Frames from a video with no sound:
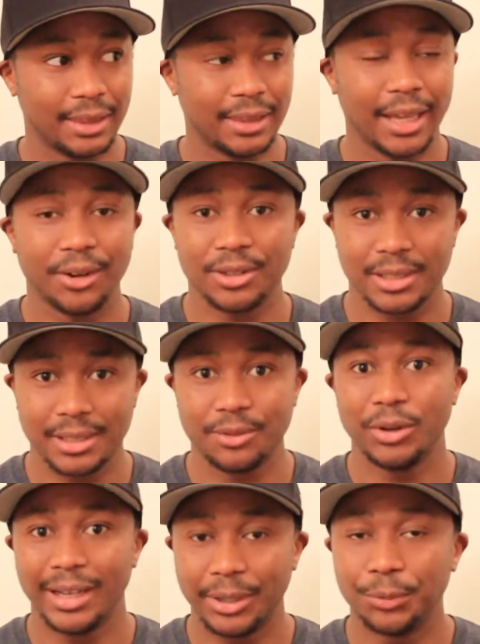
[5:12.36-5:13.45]
Thanos
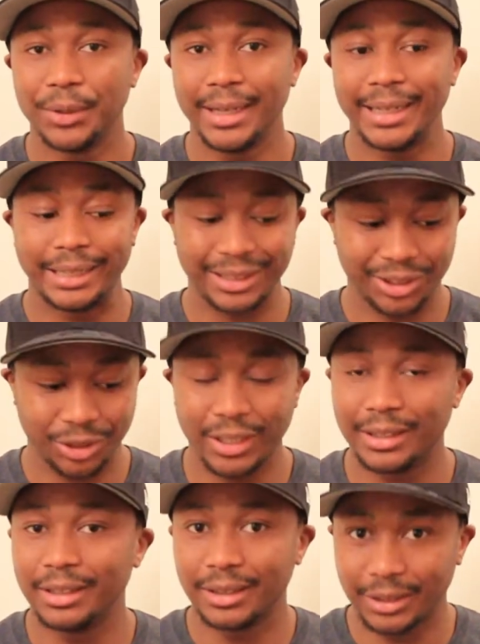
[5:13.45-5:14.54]
really
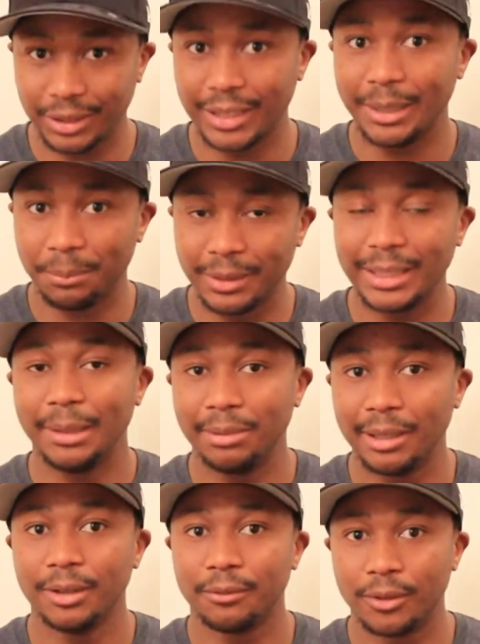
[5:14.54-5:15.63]
did
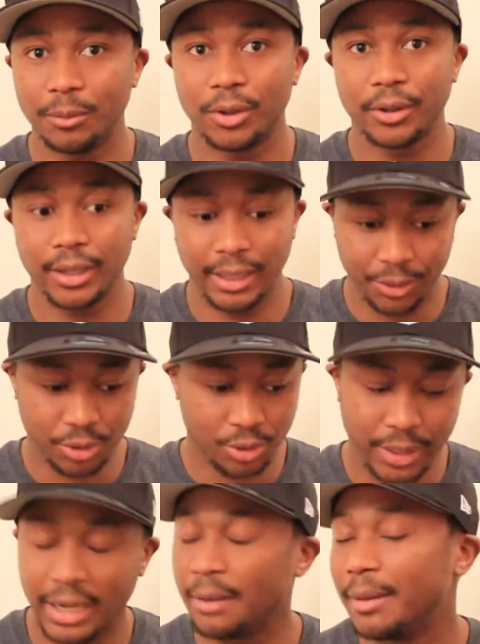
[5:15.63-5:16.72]
deeply love Gamora, and he was
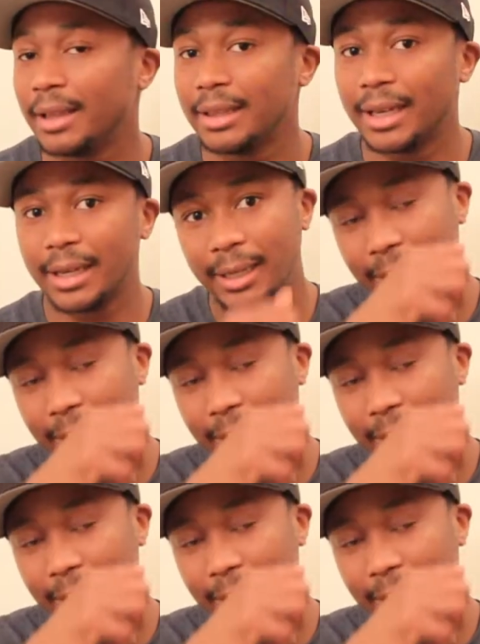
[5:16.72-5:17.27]
crying about that.